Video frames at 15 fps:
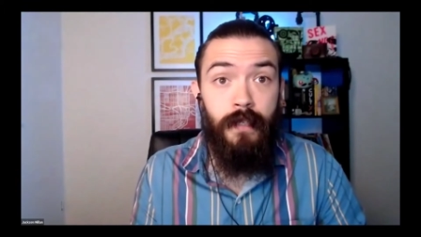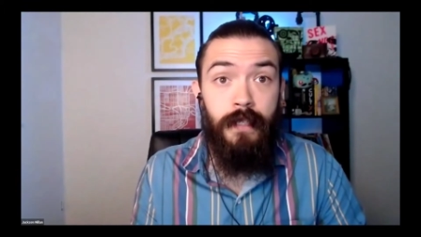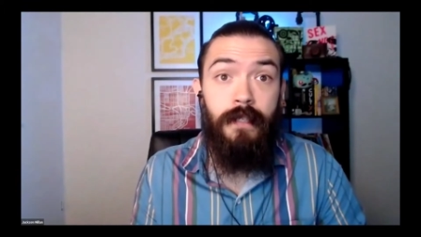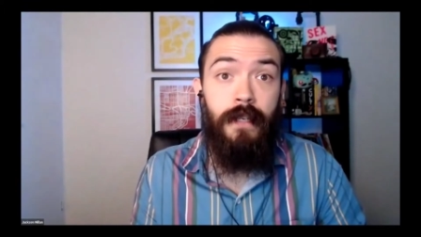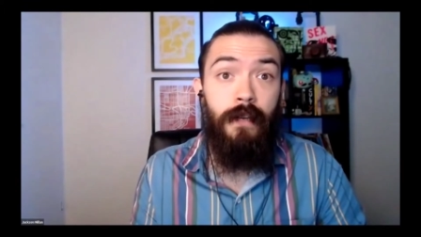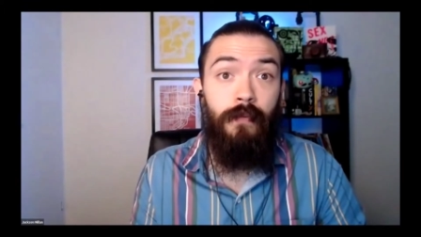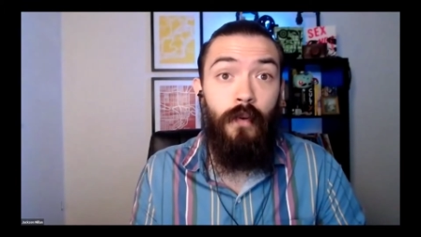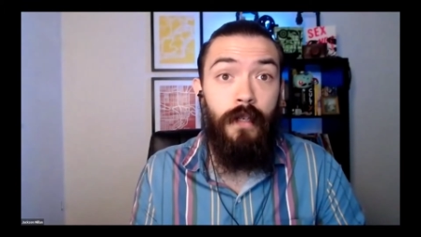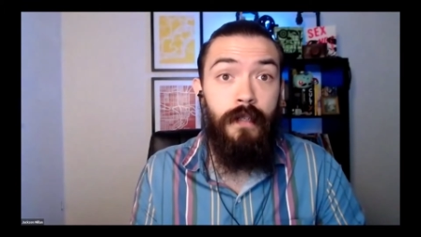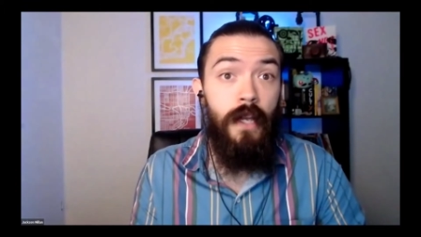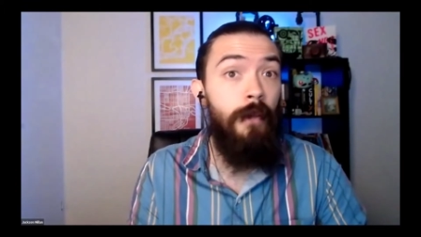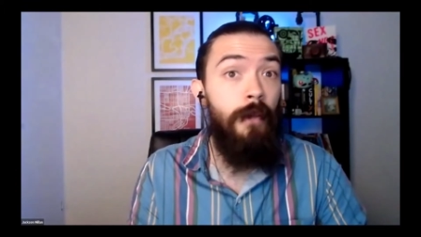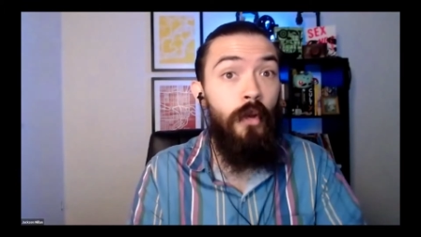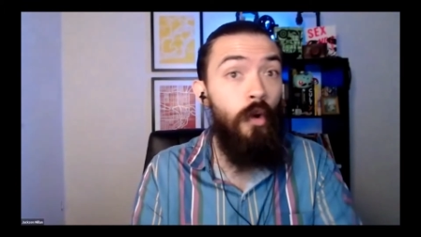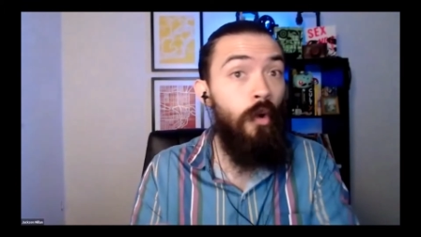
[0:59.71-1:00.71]
let's say, for
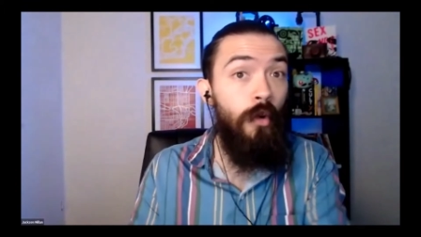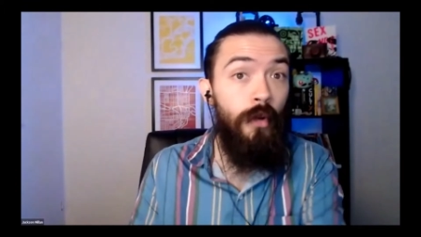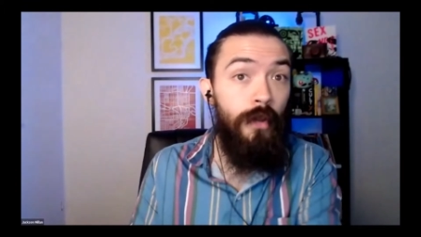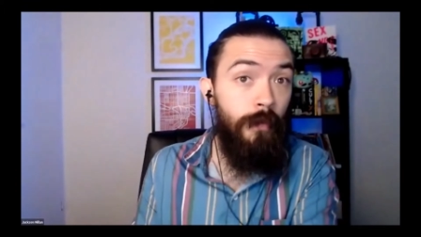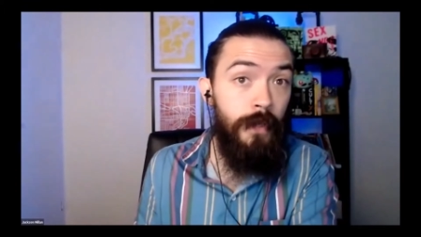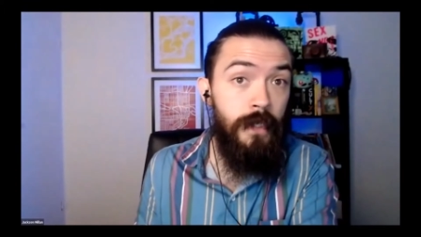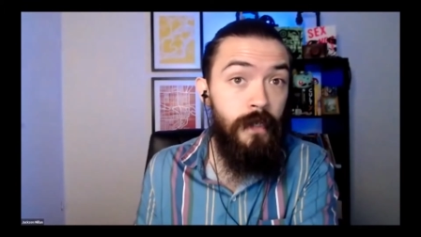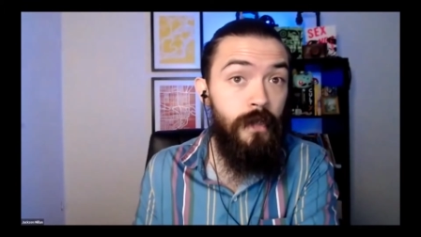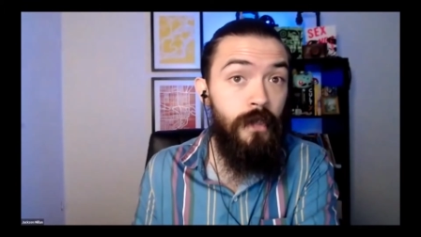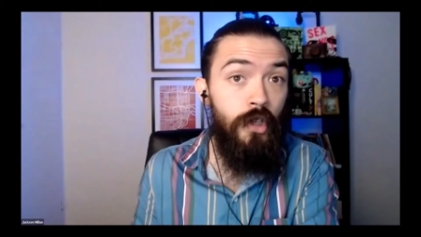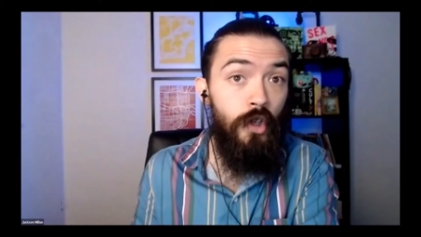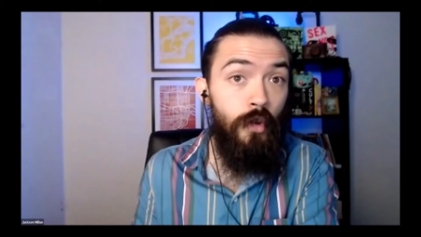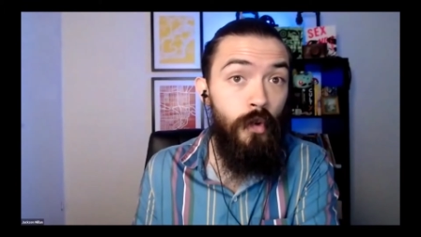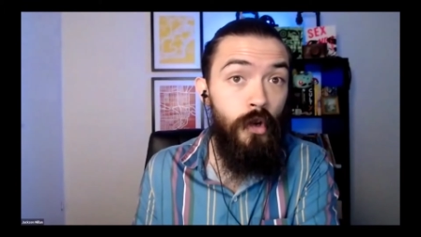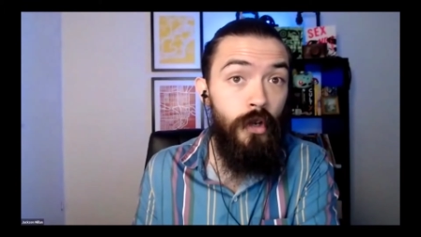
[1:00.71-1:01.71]
example, or the business that
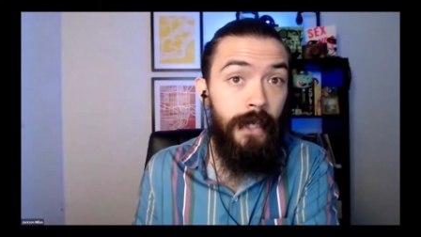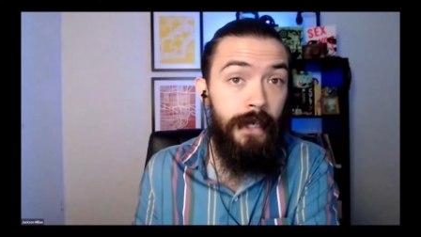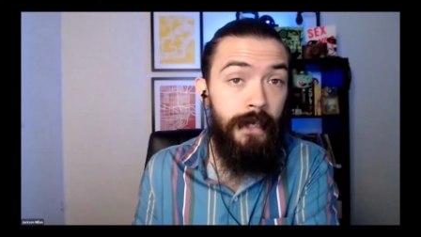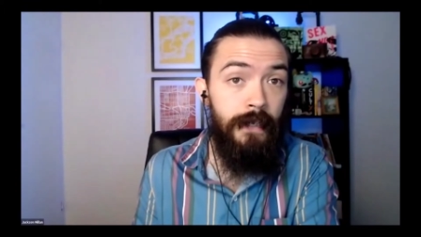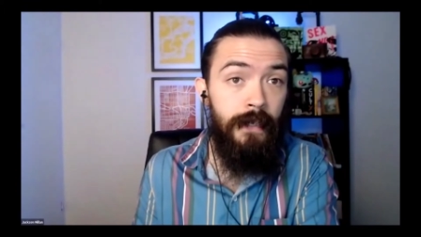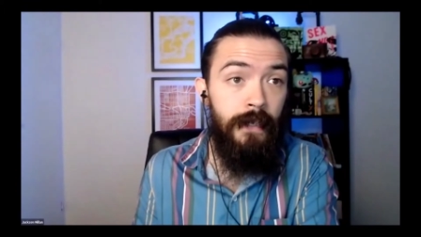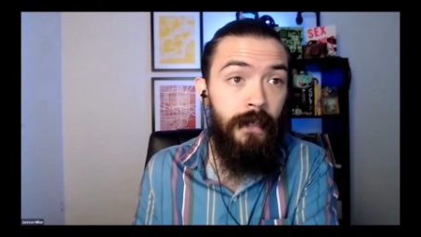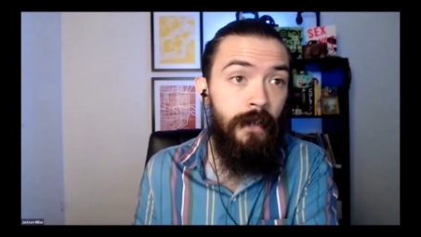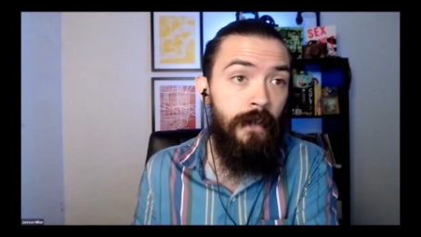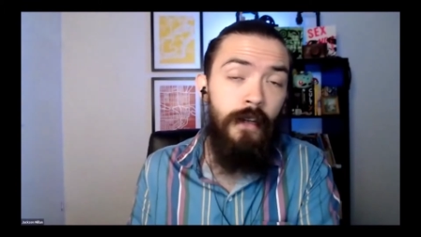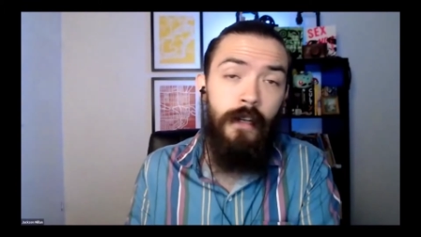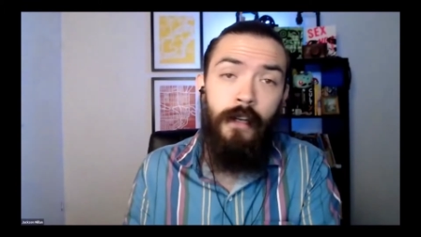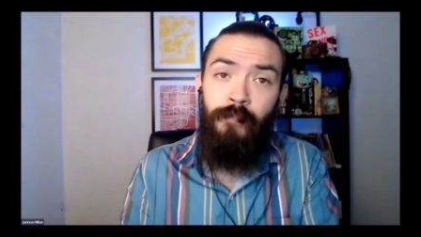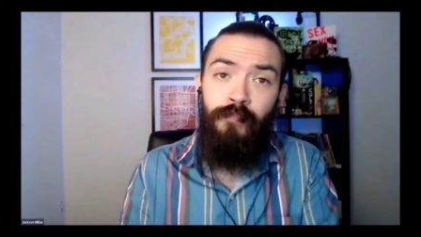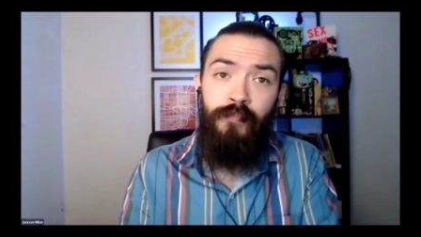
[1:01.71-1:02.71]
you work in.
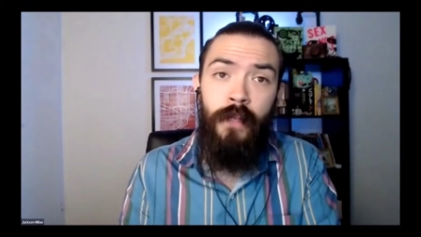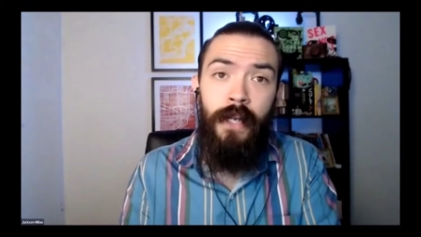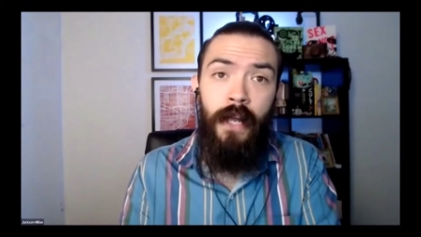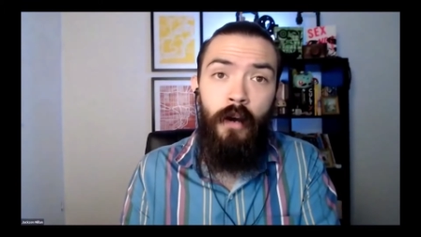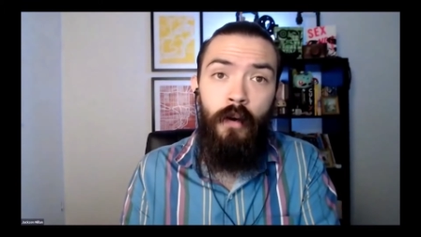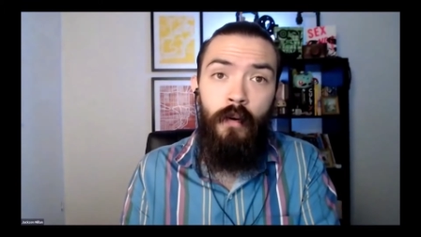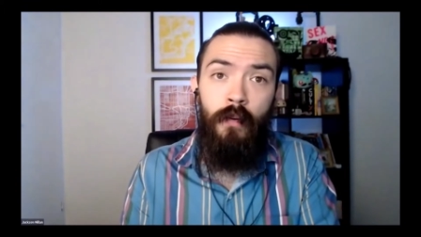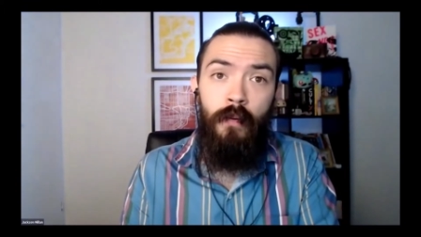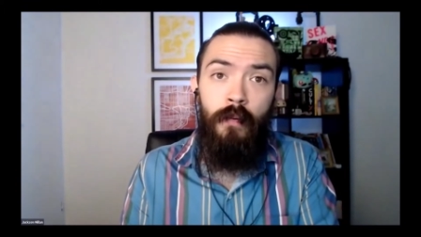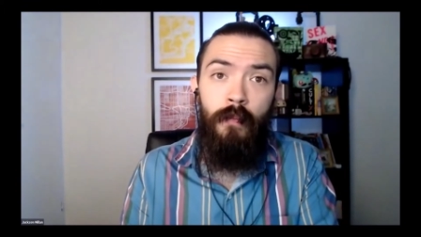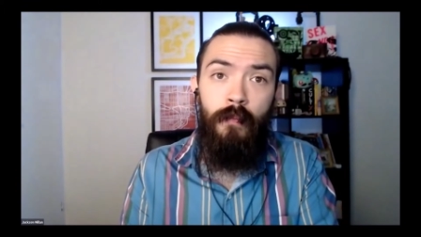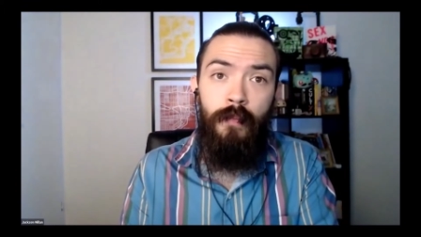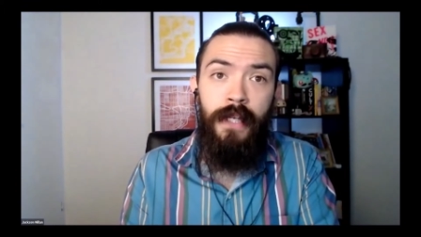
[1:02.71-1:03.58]
Now, the